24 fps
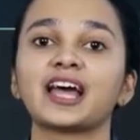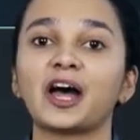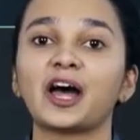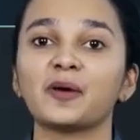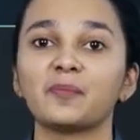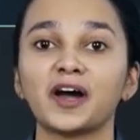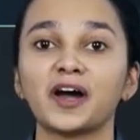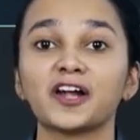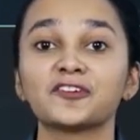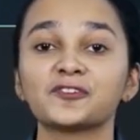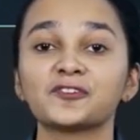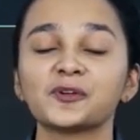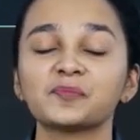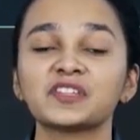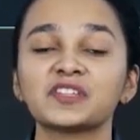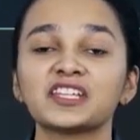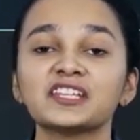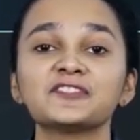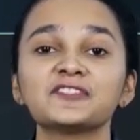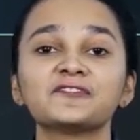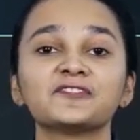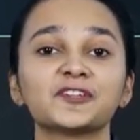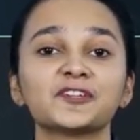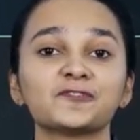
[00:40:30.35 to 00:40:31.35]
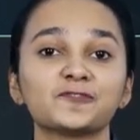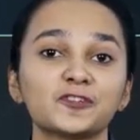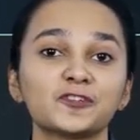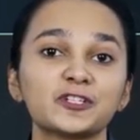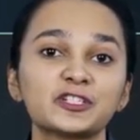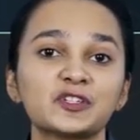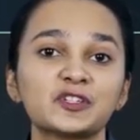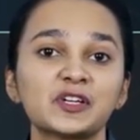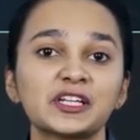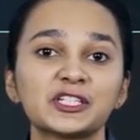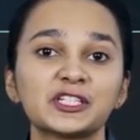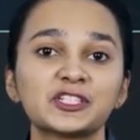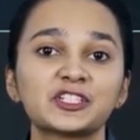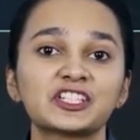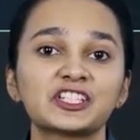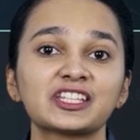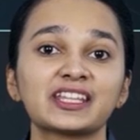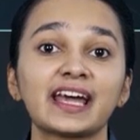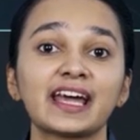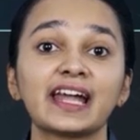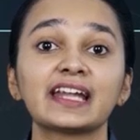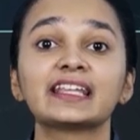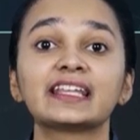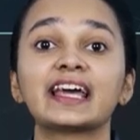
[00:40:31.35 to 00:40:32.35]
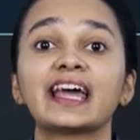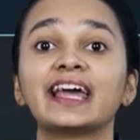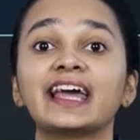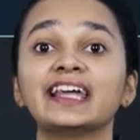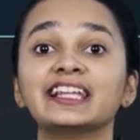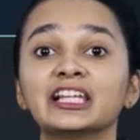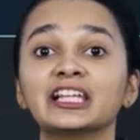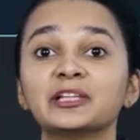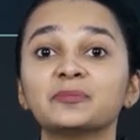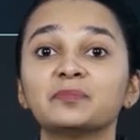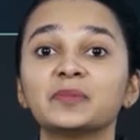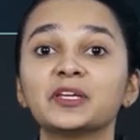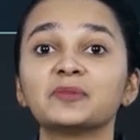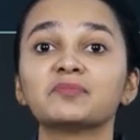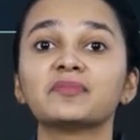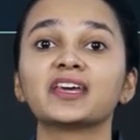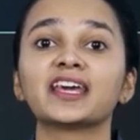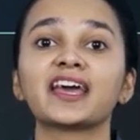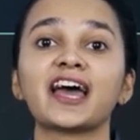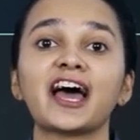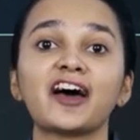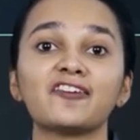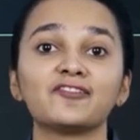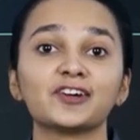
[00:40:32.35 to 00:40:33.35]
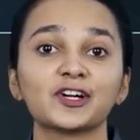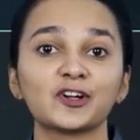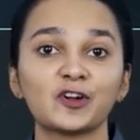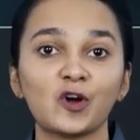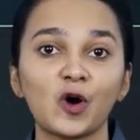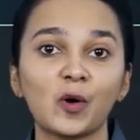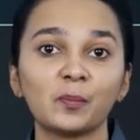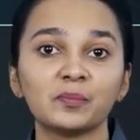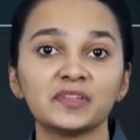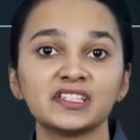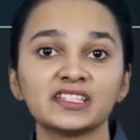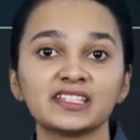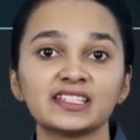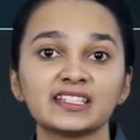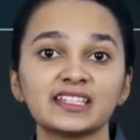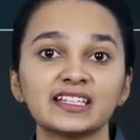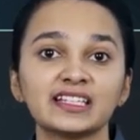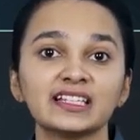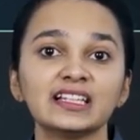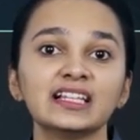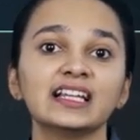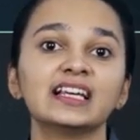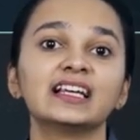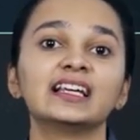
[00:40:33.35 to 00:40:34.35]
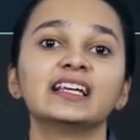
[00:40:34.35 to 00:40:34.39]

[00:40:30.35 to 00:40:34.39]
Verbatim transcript: Apart from this, we have also understood that the LLP may have a common seal